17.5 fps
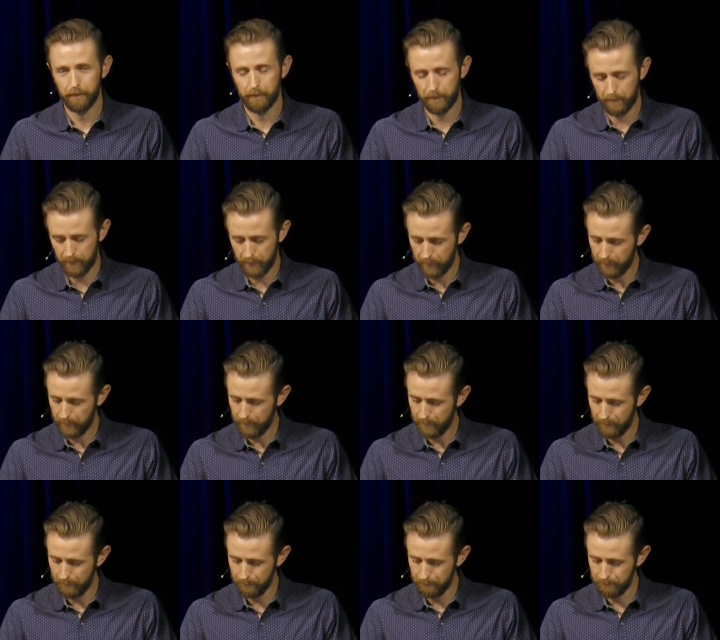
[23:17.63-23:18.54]

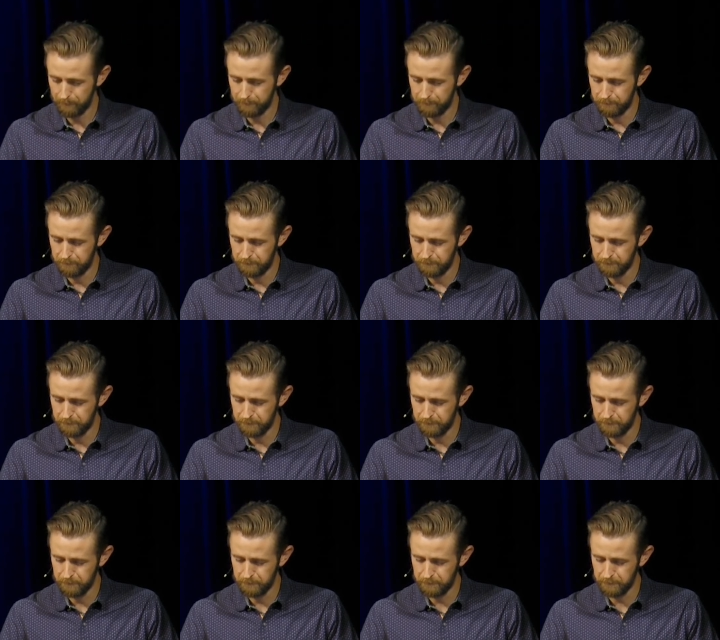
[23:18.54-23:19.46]

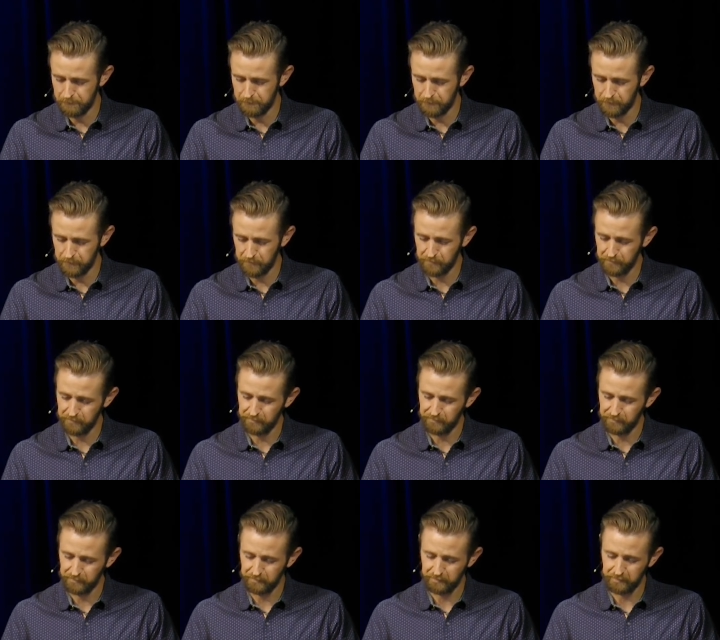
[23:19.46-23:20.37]

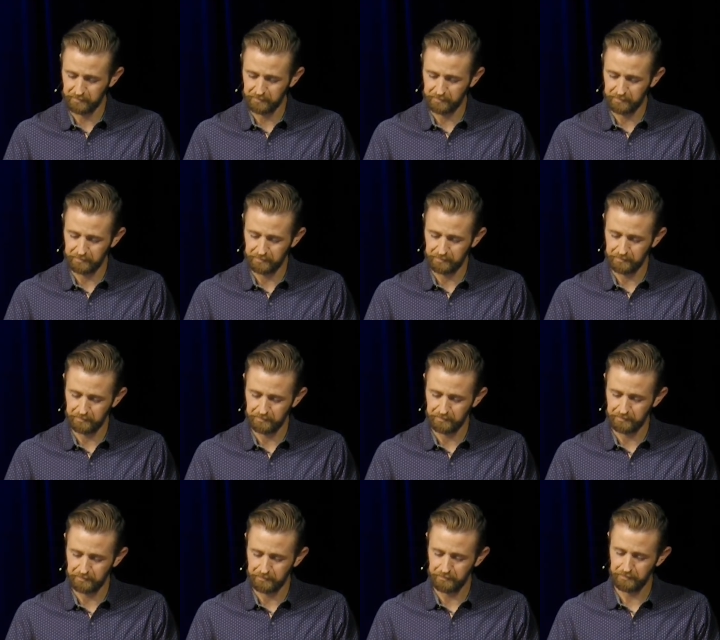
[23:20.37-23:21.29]

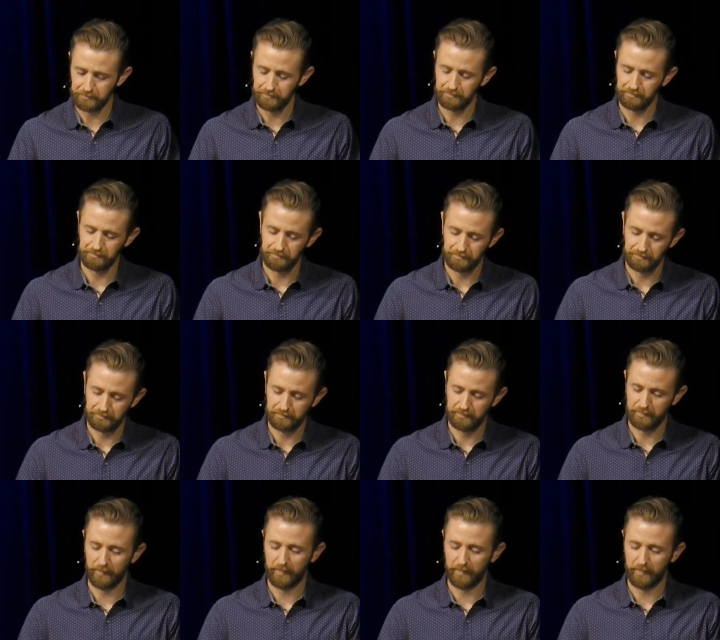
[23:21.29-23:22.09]
(no one is talking)